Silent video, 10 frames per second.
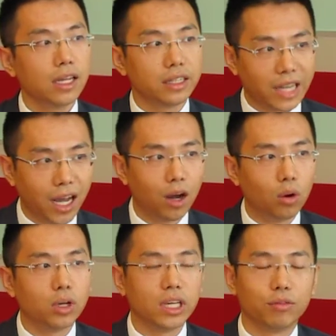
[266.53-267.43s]

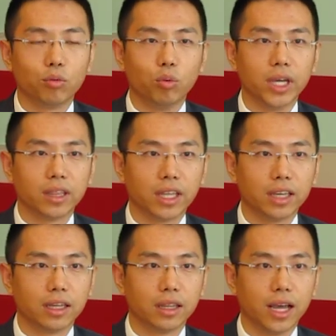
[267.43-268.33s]
Now, if we
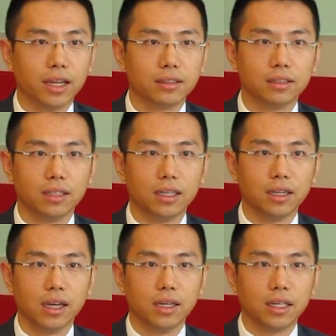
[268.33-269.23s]
think that the
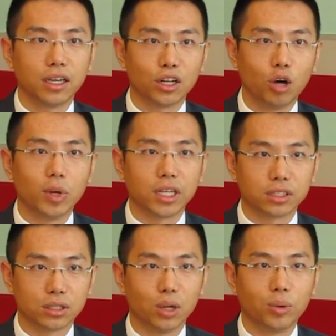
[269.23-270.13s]
economic
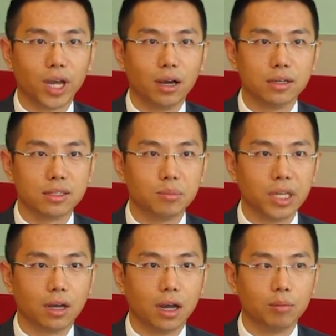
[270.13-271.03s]
slowdown is
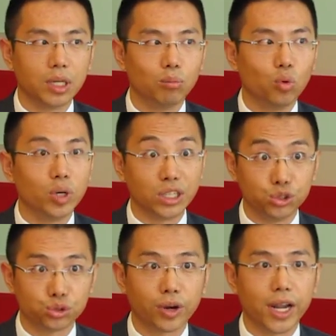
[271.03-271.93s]
becoming more
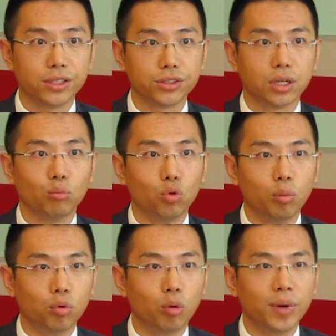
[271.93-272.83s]
entrenched and more
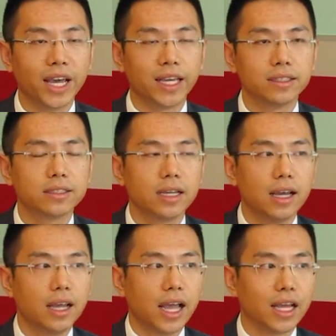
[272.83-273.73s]
bull-based,
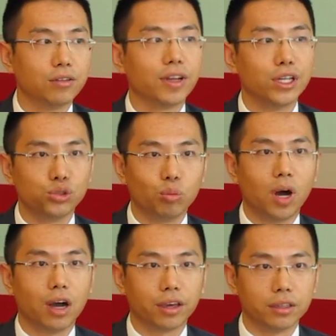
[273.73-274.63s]
and the financial
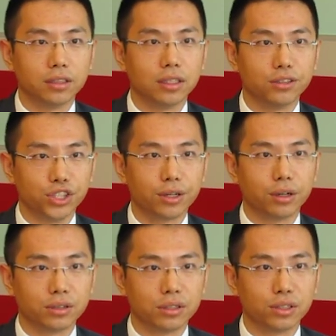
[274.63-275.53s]
market
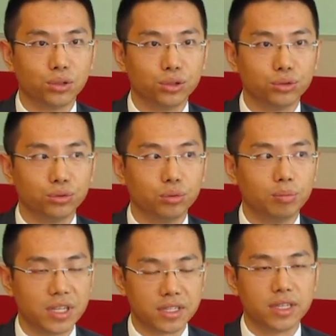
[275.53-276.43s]
jitters is going to
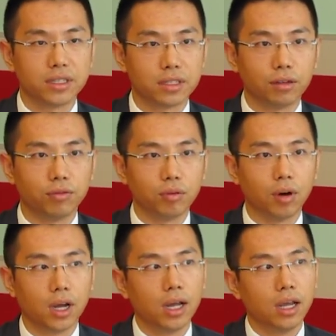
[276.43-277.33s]
persist
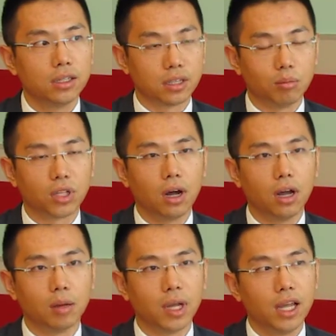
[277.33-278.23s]
for some
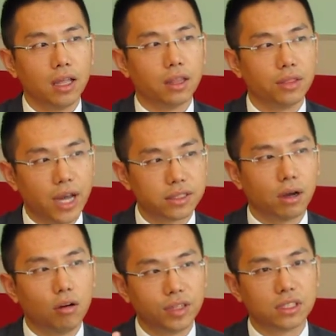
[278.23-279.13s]
time, then that's
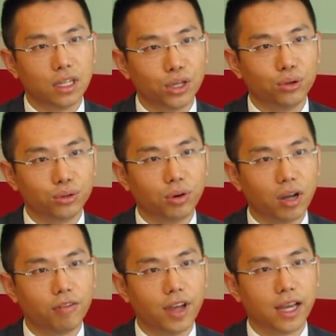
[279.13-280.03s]
obviously going to
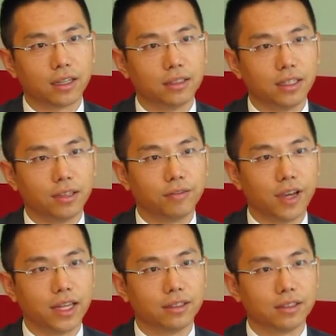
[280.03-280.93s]
affect the
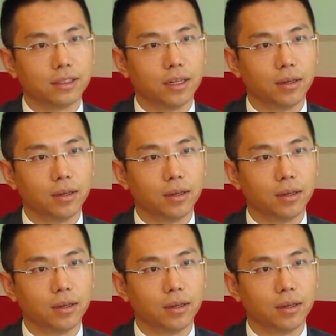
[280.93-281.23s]
Fed's